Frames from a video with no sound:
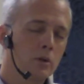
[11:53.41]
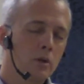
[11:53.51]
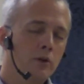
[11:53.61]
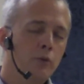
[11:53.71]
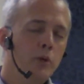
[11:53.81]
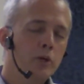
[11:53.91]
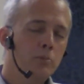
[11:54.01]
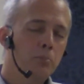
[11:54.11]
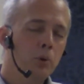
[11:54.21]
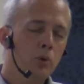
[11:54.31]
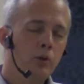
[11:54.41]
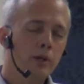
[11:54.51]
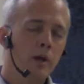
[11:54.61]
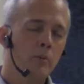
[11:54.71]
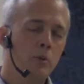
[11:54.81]
If we can pull the
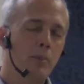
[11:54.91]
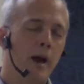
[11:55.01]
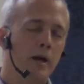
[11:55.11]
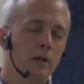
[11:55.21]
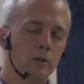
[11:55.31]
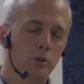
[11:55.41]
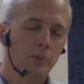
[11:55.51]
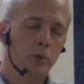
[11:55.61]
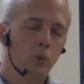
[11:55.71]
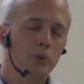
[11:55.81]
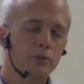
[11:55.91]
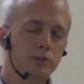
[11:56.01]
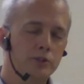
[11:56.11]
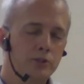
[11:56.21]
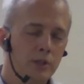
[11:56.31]
camera back a little bit, we'll
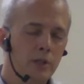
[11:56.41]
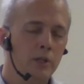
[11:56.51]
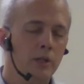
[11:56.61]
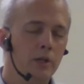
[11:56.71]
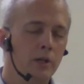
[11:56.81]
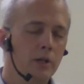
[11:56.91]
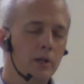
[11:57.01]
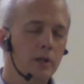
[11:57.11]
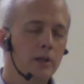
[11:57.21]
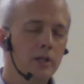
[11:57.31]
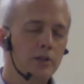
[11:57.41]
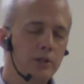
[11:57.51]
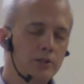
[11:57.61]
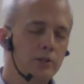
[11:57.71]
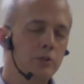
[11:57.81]
see that
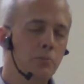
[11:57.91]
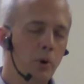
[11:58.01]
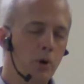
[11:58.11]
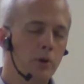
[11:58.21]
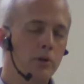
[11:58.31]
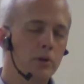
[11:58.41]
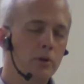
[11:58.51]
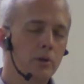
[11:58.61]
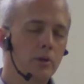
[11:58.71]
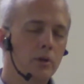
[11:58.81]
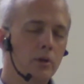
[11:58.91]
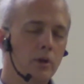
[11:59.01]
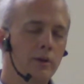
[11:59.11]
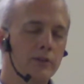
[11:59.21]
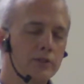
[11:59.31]
this is part
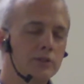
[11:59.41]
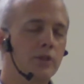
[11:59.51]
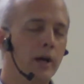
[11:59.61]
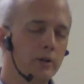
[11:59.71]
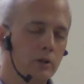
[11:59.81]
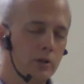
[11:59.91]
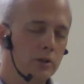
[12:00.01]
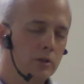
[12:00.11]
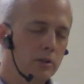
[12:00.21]
of a cycle.